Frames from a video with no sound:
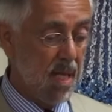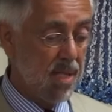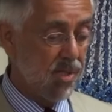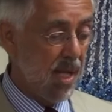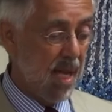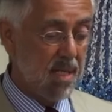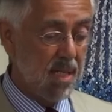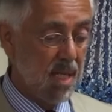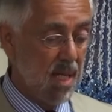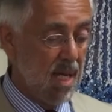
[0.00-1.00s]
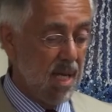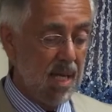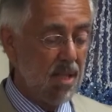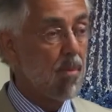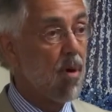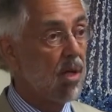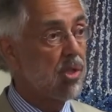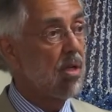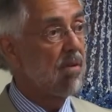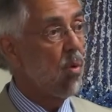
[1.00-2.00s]
He said in the
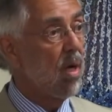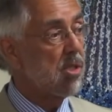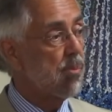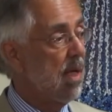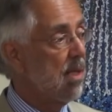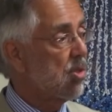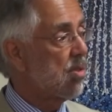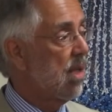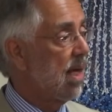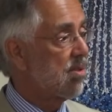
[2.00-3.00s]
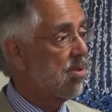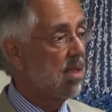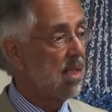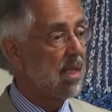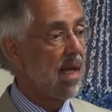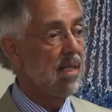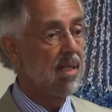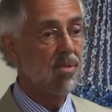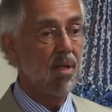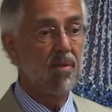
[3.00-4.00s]
margin of one speech that
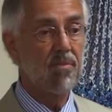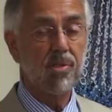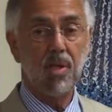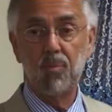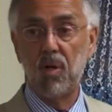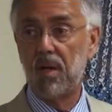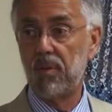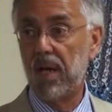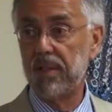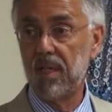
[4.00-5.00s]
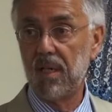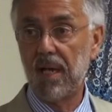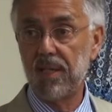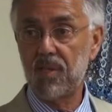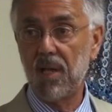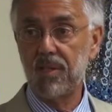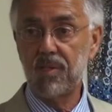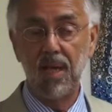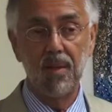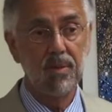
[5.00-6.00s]
Kennedy delivered somewhere around the United
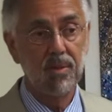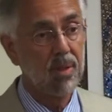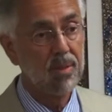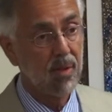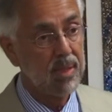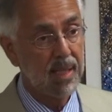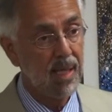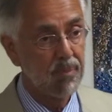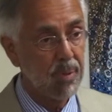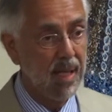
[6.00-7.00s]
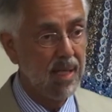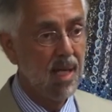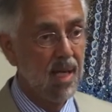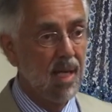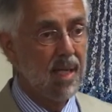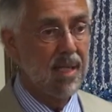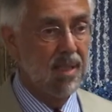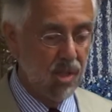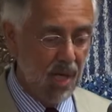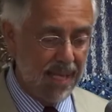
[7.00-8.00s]
States during the campaign,
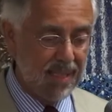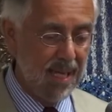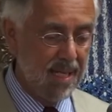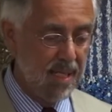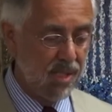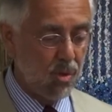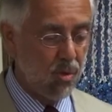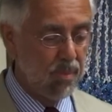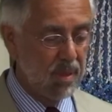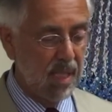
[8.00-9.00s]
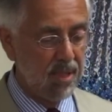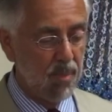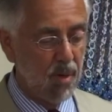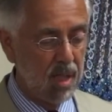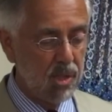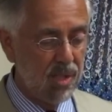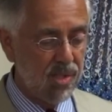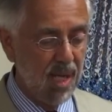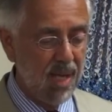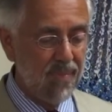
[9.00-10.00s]
Jack Kennedy scribbled on the
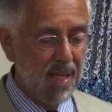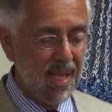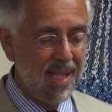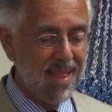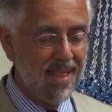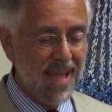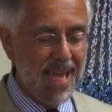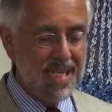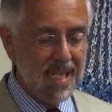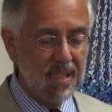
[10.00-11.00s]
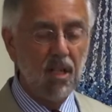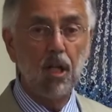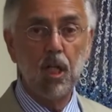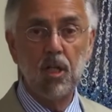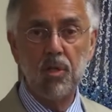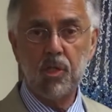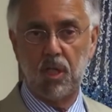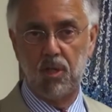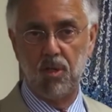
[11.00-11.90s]
margins, "They didn't lose